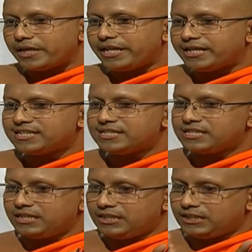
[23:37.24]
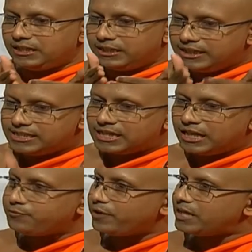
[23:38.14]
exist in this
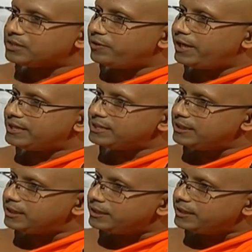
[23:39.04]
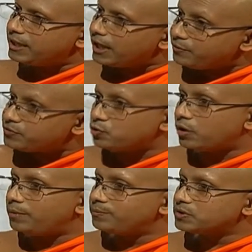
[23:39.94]
life as well as in the lives to
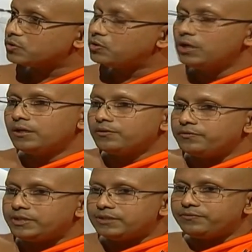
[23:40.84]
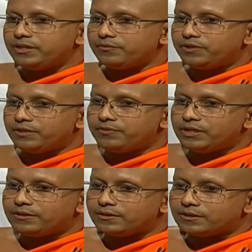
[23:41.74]
come. So
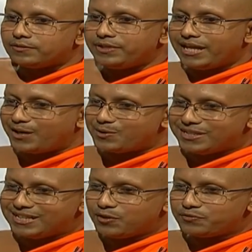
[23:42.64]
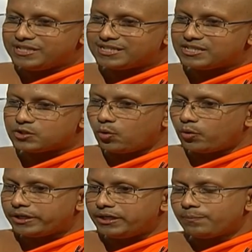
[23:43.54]
we have heard of this
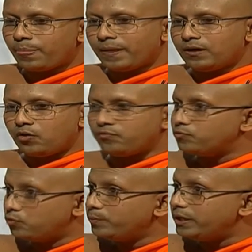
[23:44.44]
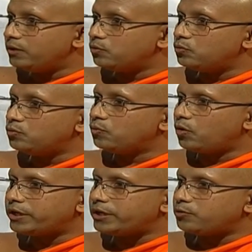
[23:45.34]
story of a woman who
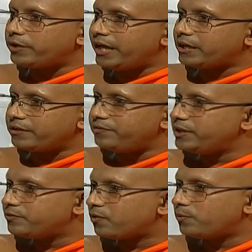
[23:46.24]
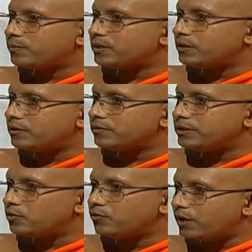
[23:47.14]
wanted to take revenge from
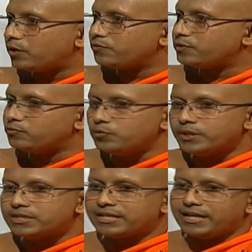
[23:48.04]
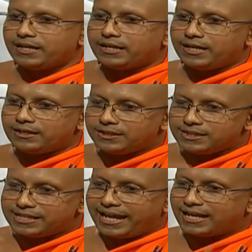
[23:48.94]
one of the women, and
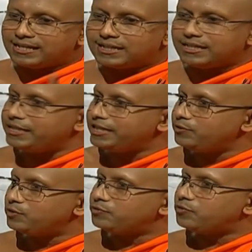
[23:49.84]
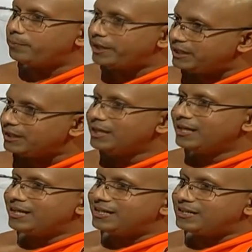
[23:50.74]
this anger continued for many
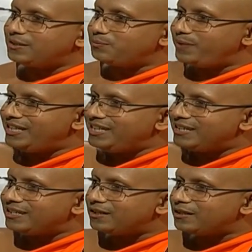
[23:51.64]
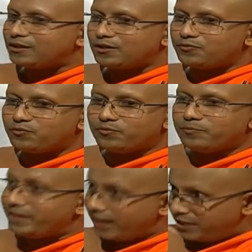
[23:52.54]

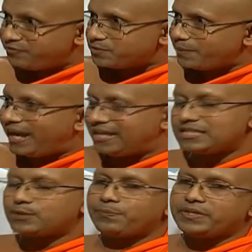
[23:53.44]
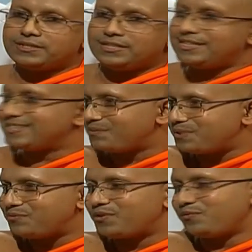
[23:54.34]
lifespans. This is
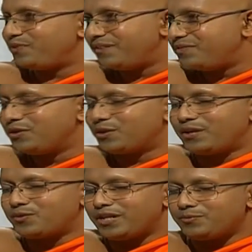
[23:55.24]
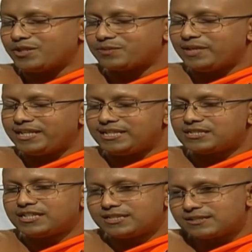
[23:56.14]
something we don't have time to explain
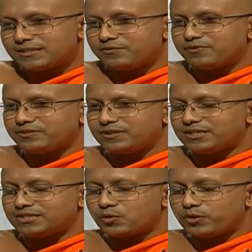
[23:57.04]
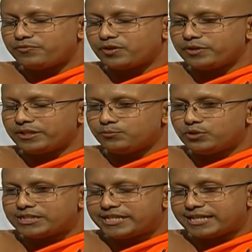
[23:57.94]
these things. A story found in the
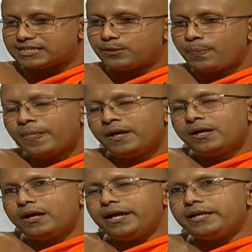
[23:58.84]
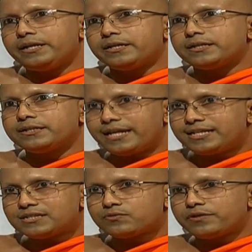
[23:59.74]
Buddhist text, and
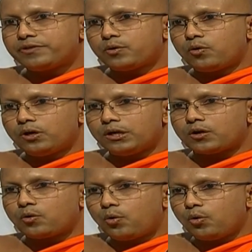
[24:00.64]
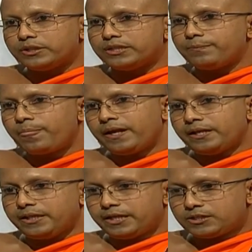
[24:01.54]
that is what we call Krodha.
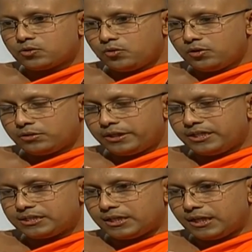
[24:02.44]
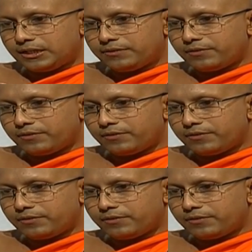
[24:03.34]
And there is another